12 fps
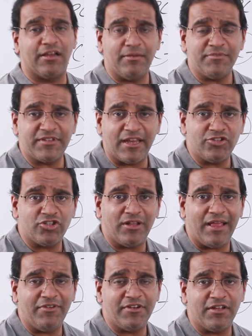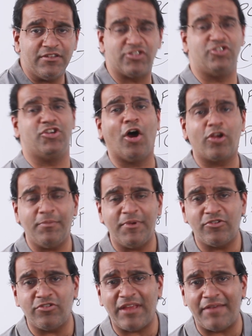circumstantial evidence,
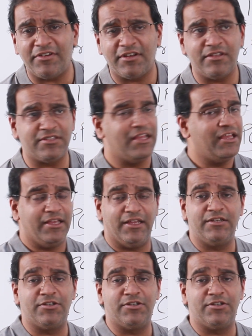documentary evidence,